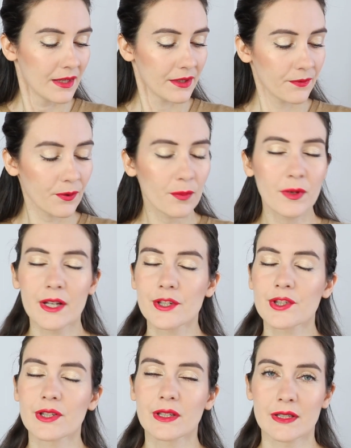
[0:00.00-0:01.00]
The
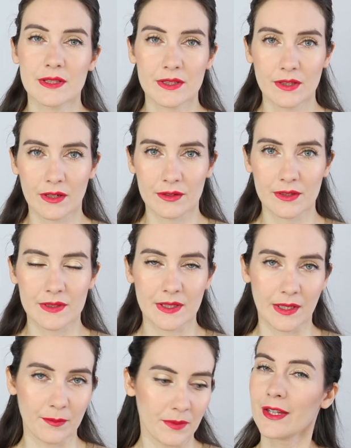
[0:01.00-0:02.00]
formulation is not the
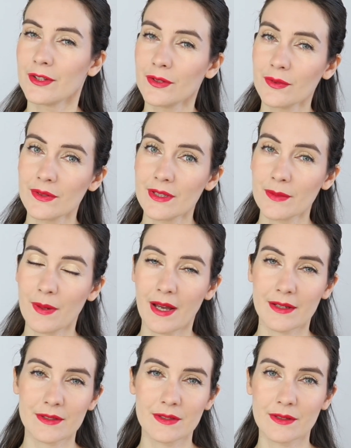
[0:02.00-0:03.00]
same. Nude Dip
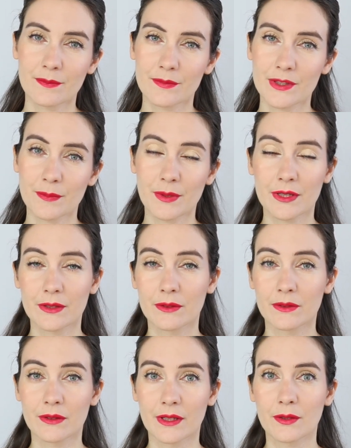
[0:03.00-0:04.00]
has the
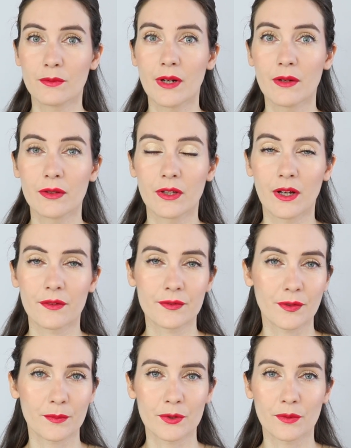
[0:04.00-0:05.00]
typical and the well-loved
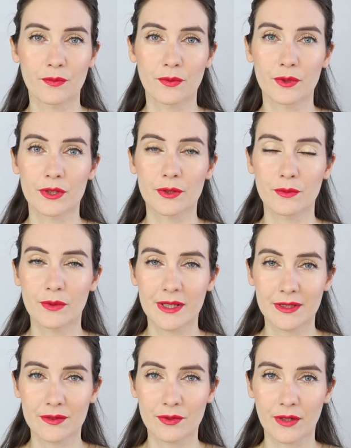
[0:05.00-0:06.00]
from Tom Ford
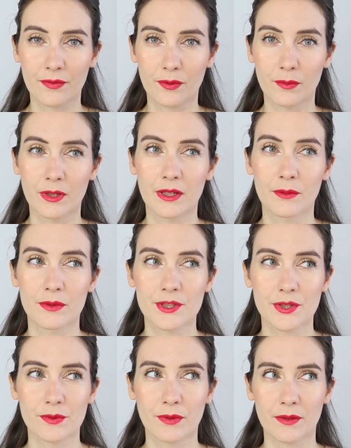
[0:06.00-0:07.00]
wet and dry formula,
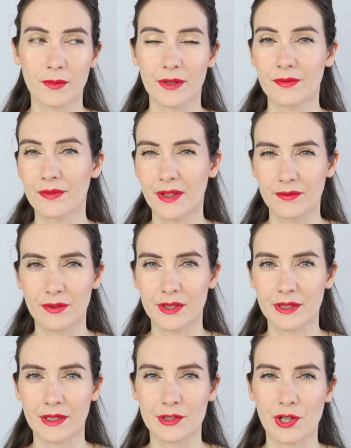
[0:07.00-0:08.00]
which is one of my
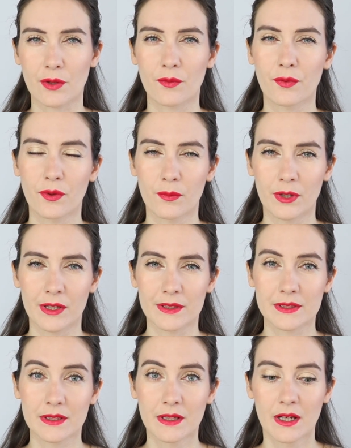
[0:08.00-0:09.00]
favorite eyeshadow
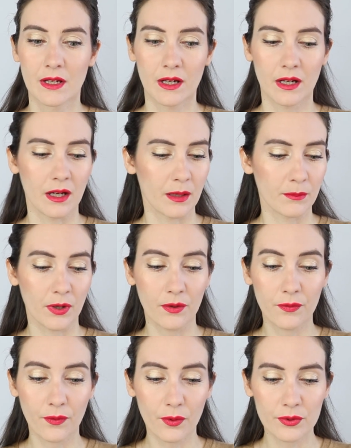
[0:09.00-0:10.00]
formulas um,
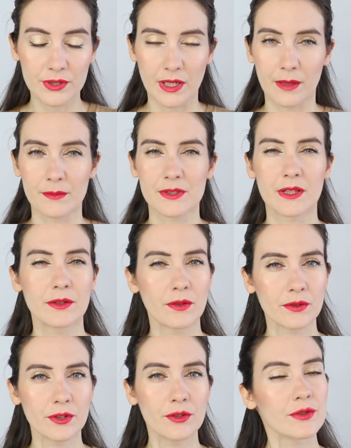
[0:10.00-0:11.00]
of all time. So I
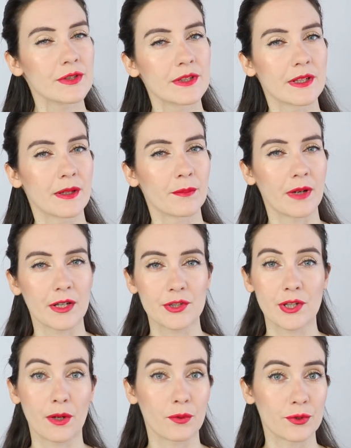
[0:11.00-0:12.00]
don't use the
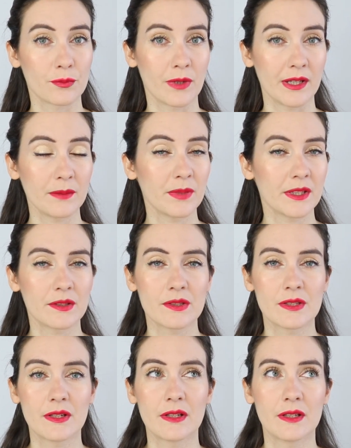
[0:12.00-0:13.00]
eyeshadows wet
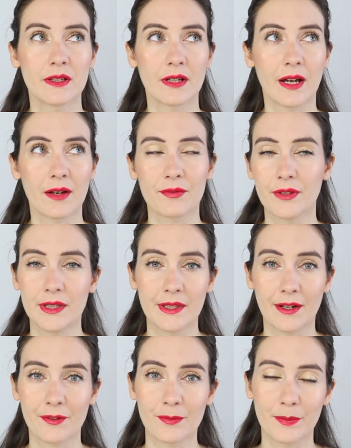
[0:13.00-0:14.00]
because they have
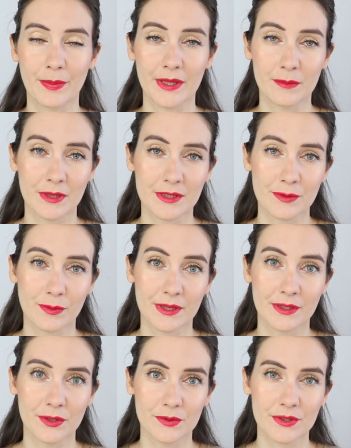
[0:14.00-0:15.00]
enough pigment
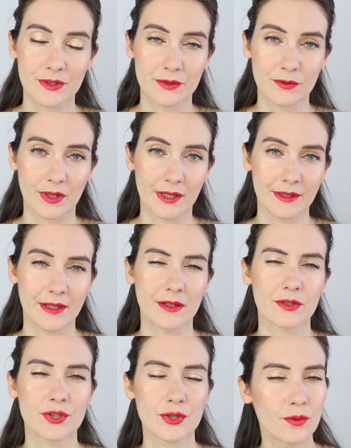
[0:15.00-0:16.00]
when used dry. They
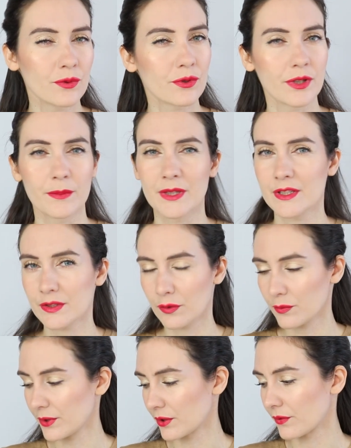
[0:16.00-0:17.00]
are so creamy,
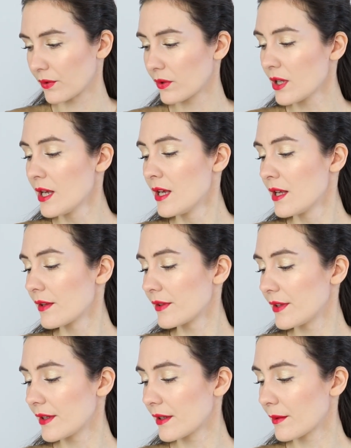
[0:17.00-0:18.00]
so beautiful.
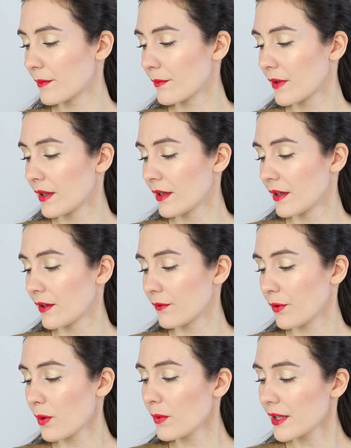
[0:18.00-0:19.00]
The
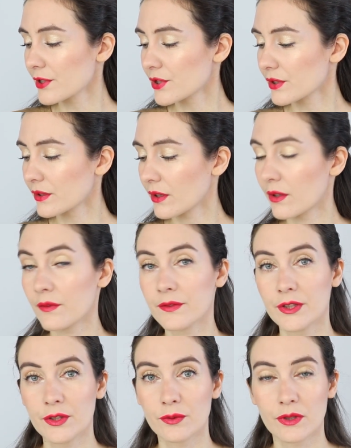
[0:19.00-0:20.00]
formulation of
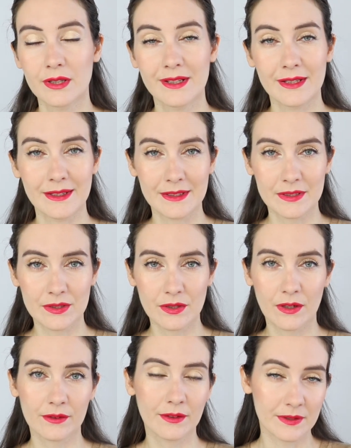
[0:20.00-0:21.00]
Dior is
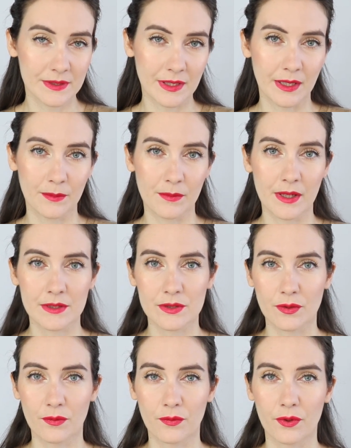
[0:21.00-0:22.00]
not the same as
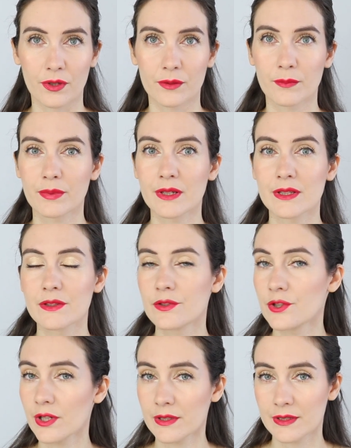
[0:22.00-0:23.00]
Tom Ford, but it's
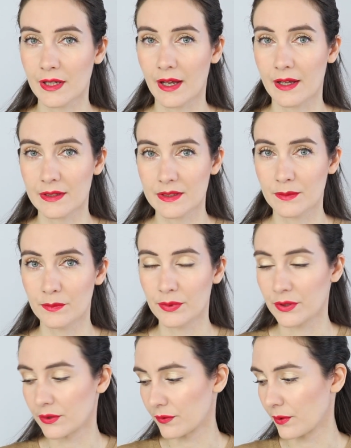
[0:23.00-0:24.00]
just as
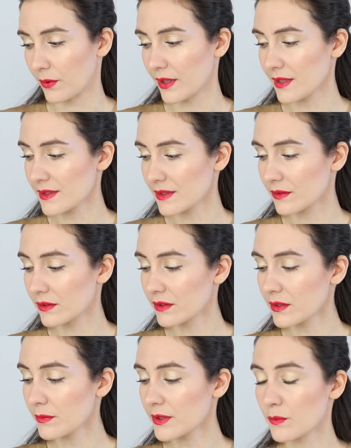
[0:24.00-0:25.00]
beautiful. It is a
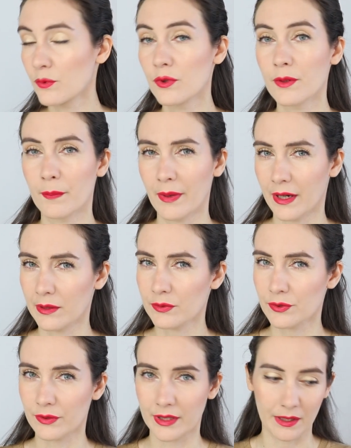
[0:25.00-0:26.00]
little bit more
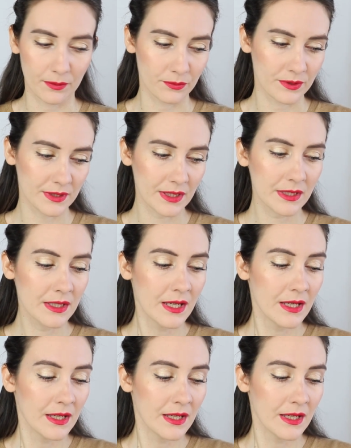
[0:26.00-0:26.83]
powdery, I would say,